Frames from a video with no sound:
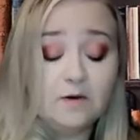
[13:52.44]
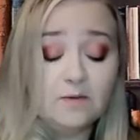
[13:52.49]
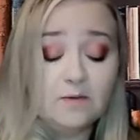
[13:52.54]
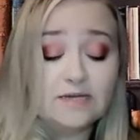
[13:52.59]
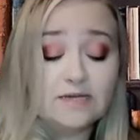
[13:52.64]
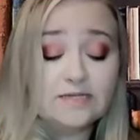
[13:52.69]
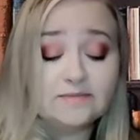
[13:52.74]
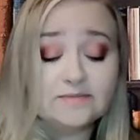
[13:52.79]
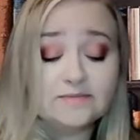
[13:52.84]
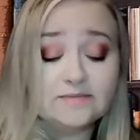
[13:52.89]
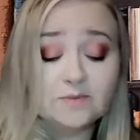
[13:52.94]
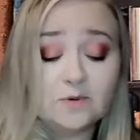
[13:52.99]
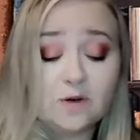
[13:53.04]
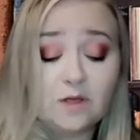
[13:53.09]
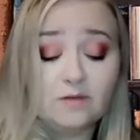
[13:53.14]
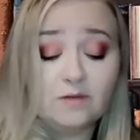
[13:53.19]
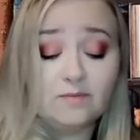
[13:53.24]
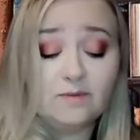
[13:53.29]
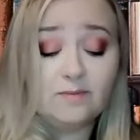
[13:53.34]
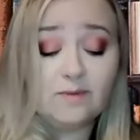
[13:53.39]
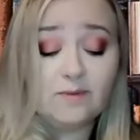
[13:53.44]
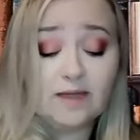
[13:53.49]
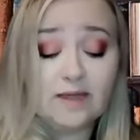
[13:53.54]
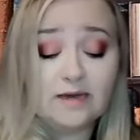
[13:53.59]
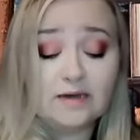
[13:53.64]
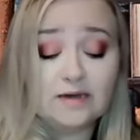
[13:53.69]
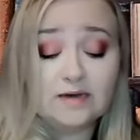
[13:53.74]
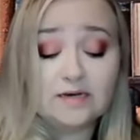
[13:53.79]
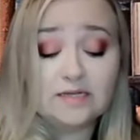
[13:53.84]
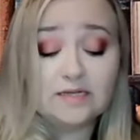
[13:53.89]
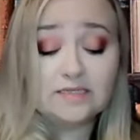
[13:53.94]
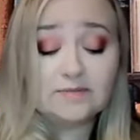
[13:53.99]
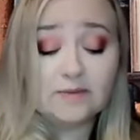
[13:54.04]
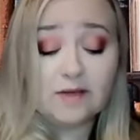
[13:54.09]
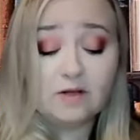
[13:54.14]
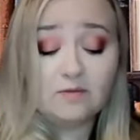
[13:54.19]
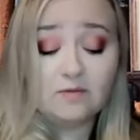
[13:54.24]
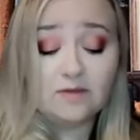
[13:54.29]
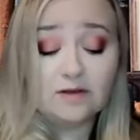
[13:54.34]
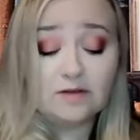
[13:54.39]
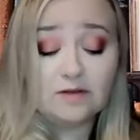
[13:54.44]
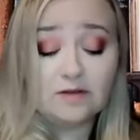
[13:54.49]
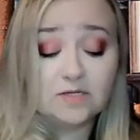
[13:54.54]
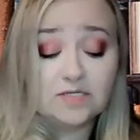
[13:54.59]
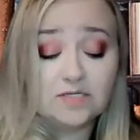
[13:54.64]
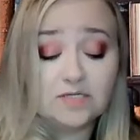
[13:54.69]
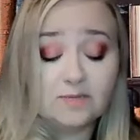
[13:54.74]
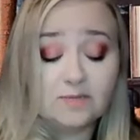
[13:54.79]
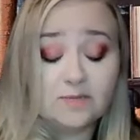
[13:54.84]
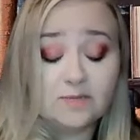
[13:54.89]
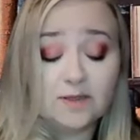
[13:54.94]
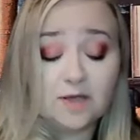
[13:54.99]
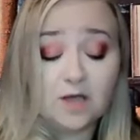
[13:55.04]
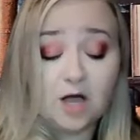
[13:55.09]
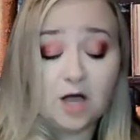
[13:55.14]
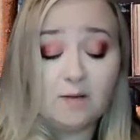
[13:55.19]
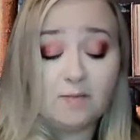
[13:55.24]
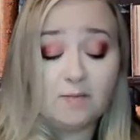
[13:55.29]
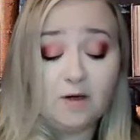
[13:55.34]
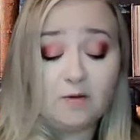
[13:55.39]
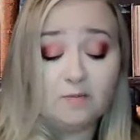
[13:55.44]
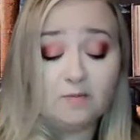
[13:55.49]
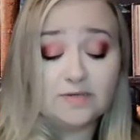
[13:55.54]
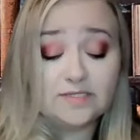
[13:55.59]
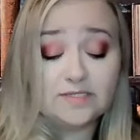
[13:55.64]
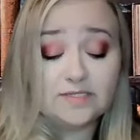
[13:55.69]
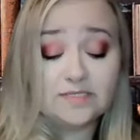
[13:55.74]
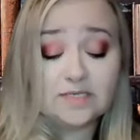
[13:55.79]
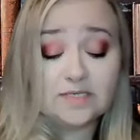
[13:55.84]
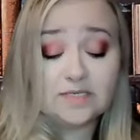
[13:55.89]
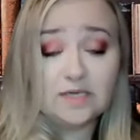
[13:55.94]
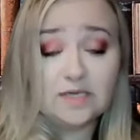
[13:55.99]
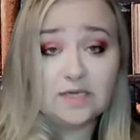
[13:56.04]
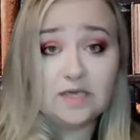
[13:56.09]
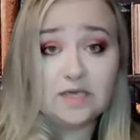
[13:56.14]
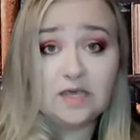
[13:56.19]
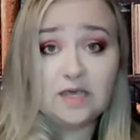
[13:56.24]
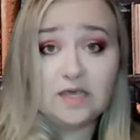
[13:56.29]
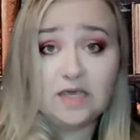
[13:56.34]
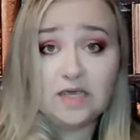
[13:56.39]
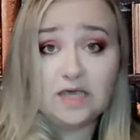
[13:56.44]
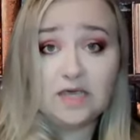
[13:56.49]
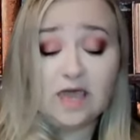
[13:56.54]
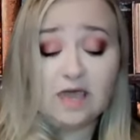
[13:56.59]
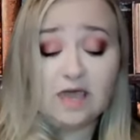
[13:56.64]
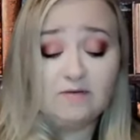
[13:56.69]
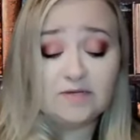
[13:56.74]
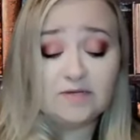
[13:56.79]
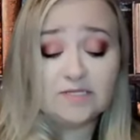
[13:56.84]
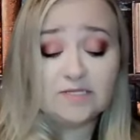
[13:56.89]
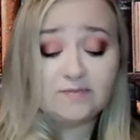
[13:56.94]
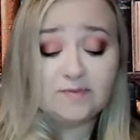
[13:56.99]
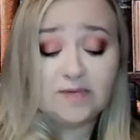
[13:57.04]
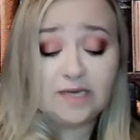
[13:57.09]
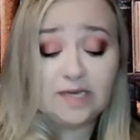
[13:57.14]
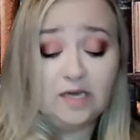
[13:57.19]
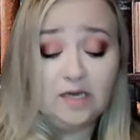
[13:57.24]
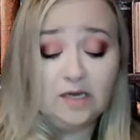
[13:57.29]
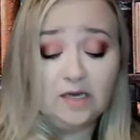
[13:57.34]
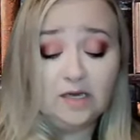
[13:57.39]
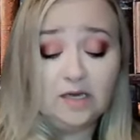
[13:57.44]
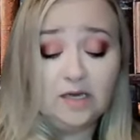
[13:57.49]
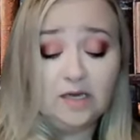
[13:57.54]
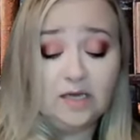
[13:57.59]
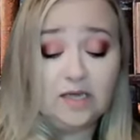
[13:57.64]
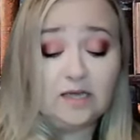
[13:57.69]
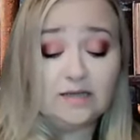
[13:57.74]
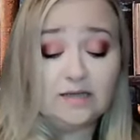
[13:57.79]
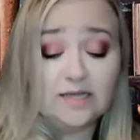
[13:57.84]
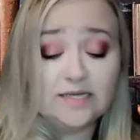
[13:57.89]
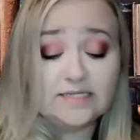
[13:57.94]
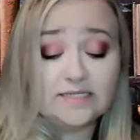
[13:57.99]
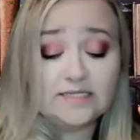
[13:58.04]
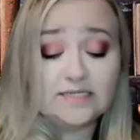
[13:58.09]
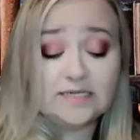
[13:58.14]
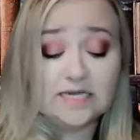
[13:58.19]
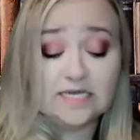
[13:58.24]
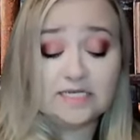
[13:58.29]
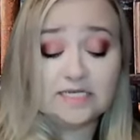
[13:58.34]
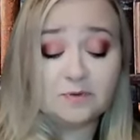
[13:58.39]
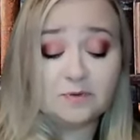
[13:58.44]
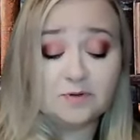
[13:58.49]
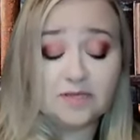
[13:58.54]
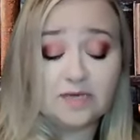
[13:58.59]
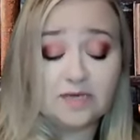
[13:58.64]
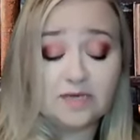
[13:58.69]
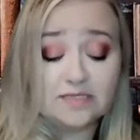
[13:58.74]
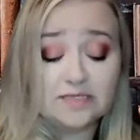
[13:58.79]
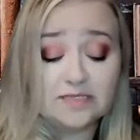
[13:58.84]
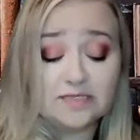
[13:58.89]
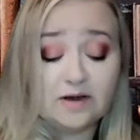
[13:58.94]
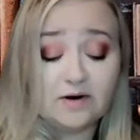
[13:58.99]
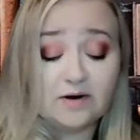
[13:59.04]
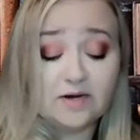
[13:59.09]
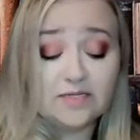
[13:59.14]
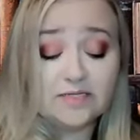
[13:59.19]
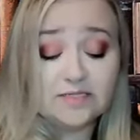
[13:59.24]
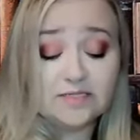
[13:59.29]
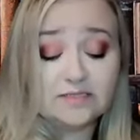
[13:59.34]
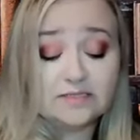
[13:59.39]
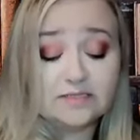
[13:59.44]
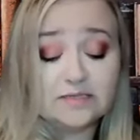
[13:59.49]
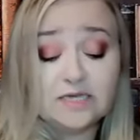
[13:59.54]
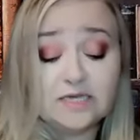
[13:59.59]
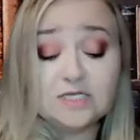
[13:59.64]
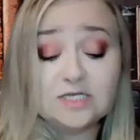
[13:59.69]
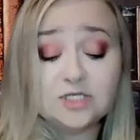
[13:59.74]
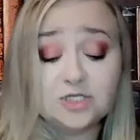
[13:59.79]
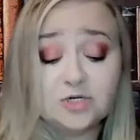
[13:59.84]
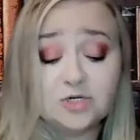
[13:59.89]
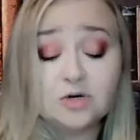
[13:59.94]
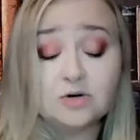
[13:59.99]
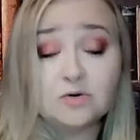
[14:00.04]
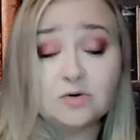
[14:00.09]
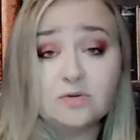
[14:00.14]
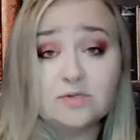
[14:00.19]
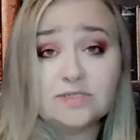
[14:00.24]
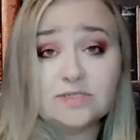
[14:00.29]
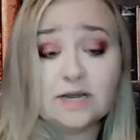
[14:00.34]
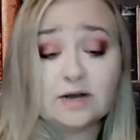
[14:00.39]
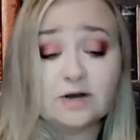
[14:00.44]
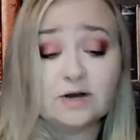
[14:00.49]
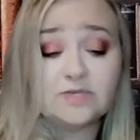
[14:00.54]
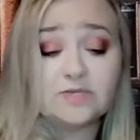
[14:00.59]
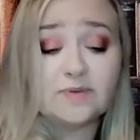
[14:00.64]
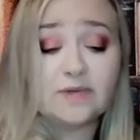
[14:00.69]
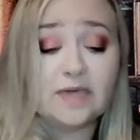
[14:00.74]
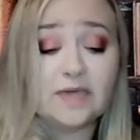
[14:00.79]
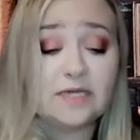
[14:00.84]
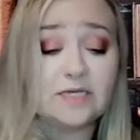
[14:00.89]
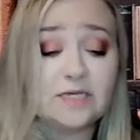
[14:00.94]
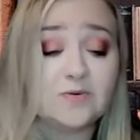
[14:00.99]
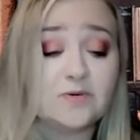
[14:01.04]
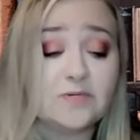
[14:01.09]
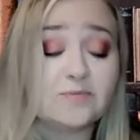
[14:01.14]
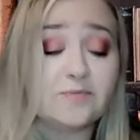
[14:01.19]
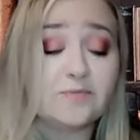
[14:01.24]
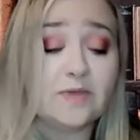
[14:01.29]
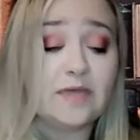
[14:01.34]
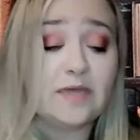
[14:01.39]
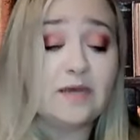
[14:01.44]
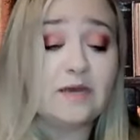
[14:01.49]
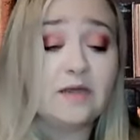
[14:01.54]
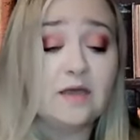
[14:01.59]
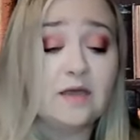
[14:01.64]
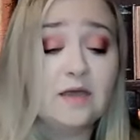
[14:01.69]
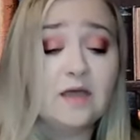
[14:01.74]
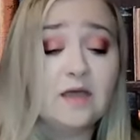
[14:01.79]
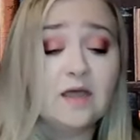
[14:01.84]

Ransom swallowed the bite in his mouth and looked up at the cop, helpless. He, he gave it to me. He glanced desperately at Cyrus. It's true, Cyrus began to explain.